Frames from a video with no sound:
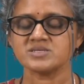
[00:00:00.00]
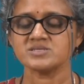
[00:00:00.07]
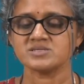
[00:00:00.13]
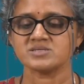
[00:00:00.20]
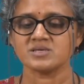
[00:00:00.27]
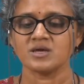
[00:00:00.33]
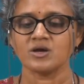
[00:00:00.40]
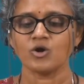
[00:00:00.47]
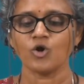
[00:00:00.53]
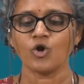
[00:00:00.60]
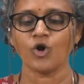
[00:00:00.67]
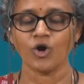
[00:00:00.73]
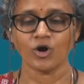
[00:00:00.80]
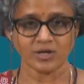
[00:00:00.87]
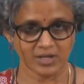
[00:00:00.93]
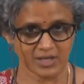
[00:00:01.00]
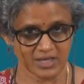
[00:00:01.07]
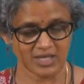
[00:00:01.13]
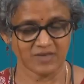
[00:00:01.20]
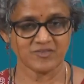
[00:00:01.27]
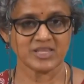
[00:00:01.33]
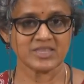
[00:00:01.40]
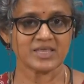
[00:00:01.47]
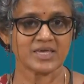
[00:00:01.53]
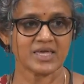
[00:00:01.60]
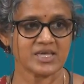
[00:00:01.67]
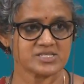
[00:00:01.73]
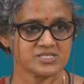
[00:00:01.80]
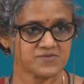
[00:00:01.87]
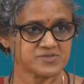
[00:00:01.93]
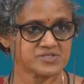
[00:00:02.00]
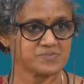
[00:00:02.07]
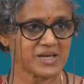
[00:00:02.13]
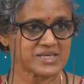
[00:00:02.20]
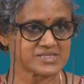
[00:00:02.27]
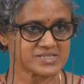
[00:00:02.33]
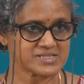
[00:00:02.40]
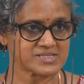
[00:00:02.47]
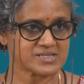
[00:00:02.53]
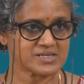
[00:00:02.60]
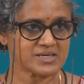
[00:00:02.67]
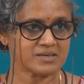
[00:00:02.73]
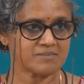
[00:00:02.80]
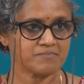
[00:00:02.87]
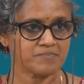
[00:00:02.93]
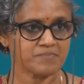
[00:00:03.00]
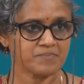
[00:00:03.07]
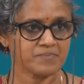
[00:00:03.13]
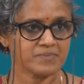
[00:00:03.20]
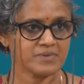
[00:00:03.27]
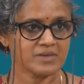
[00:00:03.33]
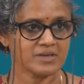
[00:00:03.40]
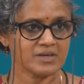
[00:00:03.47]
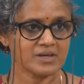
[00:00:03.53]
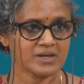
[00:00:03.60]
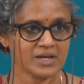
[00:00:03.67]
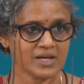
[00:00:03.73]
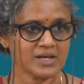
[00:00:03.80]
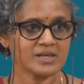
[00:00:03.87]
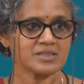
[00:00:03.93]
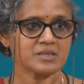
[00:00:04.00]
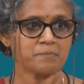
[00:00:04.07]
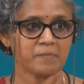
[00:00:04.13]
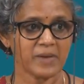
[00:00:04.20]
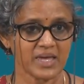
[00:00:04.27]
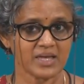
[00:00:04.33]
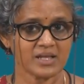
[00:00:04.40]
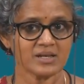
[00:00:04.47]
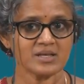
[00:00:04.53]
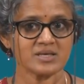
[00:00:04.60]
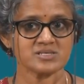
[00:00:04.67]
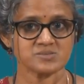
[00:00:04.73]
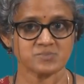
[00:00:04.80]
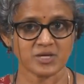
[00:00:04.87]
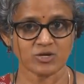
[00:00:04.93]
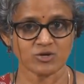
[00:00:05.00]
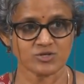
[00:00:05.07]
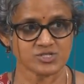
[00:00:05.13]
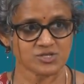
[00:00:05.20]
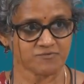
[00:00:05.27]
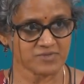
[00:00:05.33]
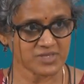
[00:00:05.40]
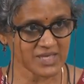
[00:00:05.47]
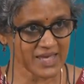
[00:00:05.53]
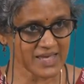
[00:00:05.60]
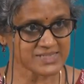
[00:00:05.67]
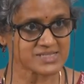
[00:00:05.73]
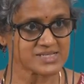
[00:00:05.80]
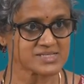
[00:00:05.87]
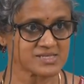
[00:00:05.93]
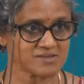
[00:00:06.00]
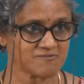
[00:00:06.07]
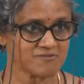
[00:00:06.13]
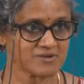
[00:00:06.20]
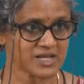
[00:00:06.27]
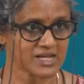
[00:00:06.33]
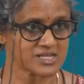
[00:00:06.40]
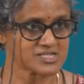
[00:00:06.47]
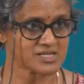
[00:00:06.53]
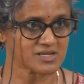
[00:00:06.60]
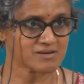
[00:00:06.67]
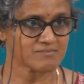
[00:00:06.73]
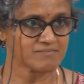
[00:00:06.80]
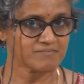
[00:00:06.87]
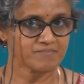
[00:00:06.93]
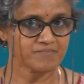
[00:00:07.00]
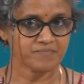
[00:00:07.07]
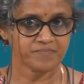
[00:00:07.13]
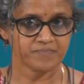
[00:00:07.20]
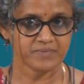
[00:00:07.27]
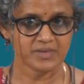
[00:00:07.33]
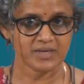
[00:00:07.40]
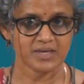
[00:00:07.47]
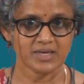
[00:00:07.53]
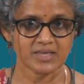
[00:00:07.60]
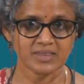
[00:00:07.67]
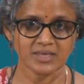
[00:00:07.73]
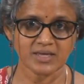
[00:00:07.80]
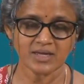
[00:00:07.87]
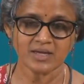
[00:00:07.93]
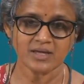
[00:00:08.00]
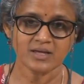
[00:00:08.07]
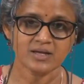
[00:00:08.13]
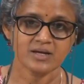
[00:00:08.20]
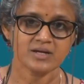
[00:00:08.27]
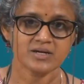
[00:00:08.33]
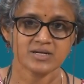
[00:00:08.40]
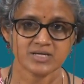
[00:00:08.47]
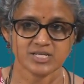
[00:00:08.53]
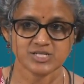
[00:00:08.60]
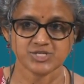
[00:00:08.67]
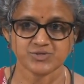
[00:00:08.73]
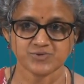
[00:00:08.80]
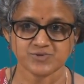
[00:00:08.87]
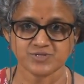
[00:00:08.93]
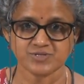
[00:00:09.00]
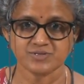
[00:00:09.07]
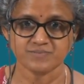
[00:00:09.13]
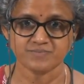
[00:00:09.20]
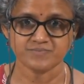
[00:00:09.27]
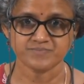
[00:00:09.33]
is or even in the case of spasticity right the pain is because of the excessive tension in the tissues